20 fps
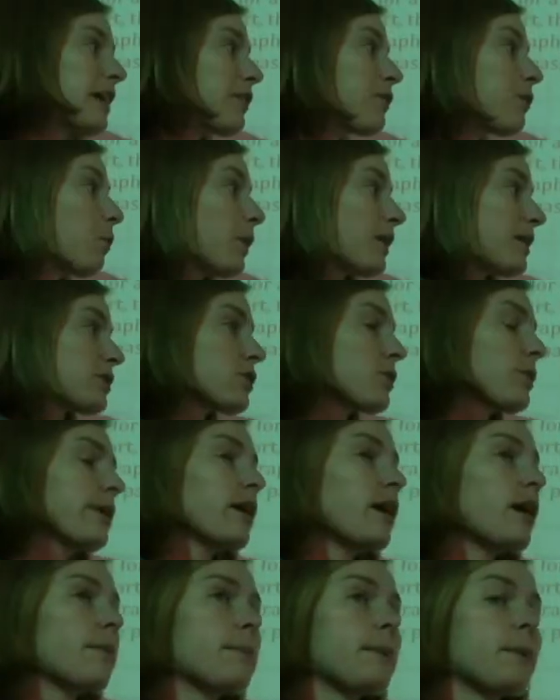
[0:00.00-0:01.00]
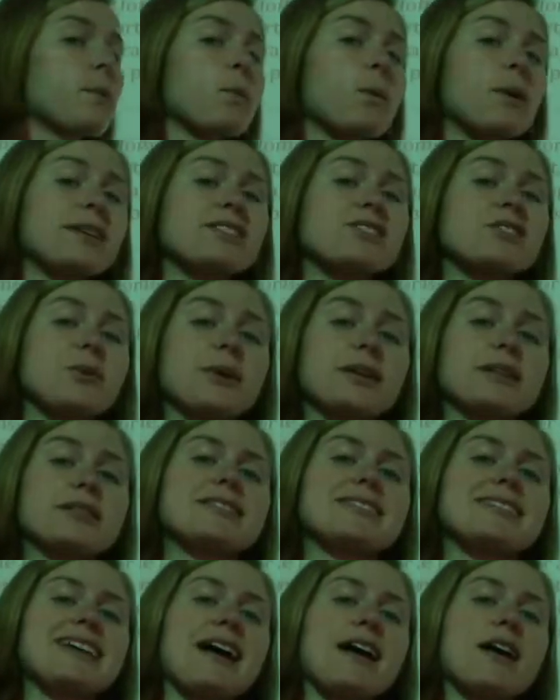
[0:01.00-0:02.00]
If one is going up and one is going
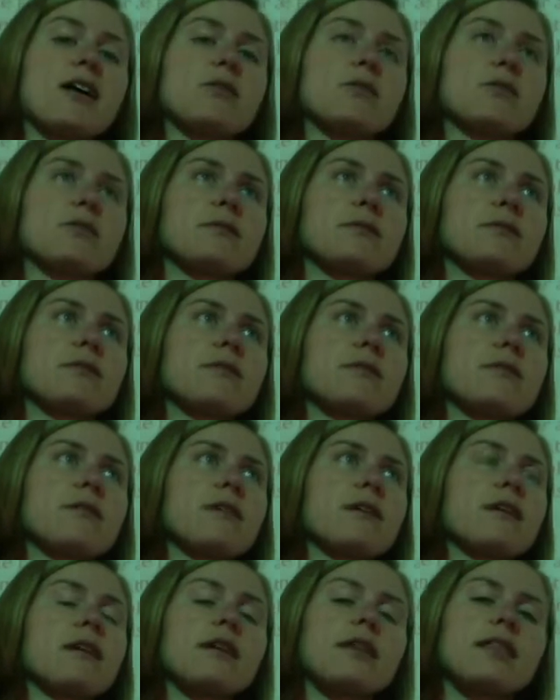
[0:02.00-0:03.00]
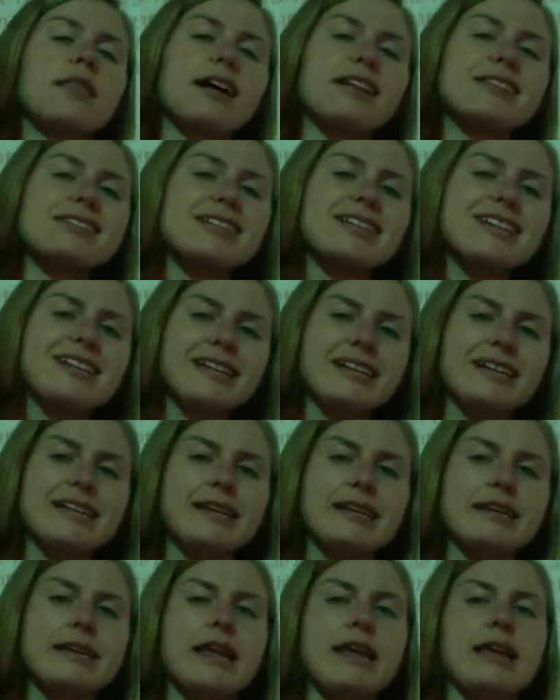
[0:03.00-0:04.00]
down, that's a
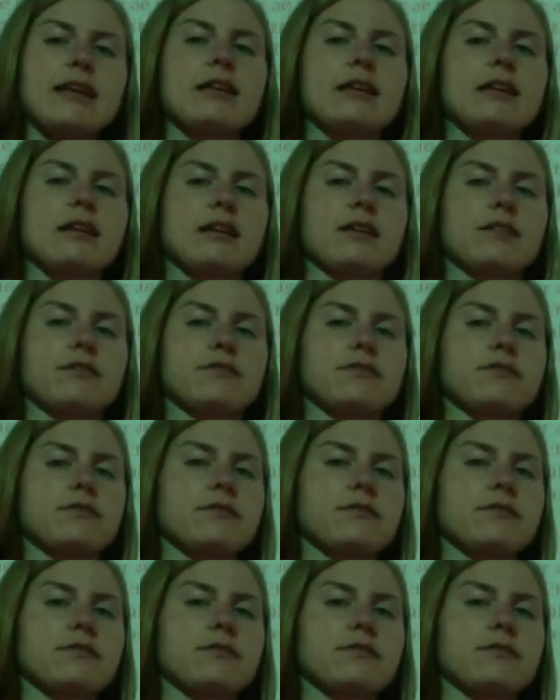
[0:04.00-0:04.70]
negative